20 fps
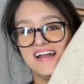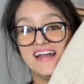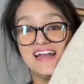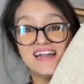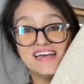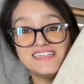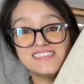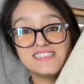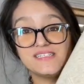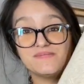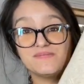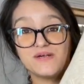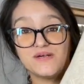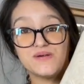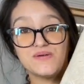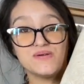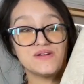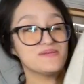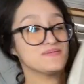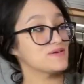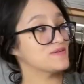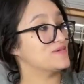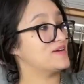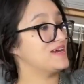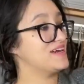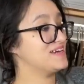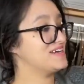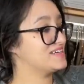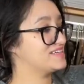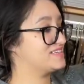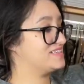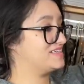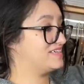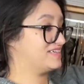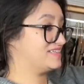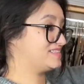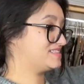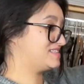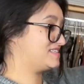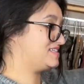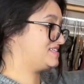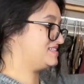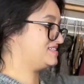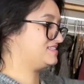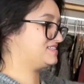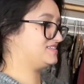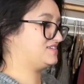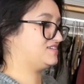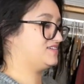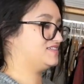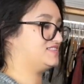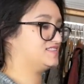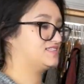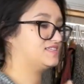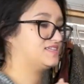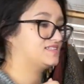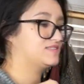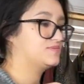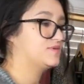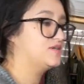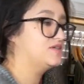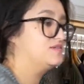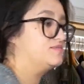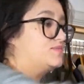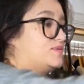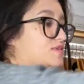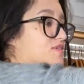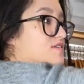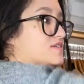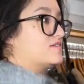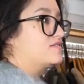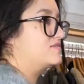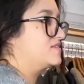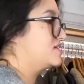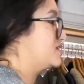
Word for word: Lazy mood, am I right? Yes. All right, size small, putting it over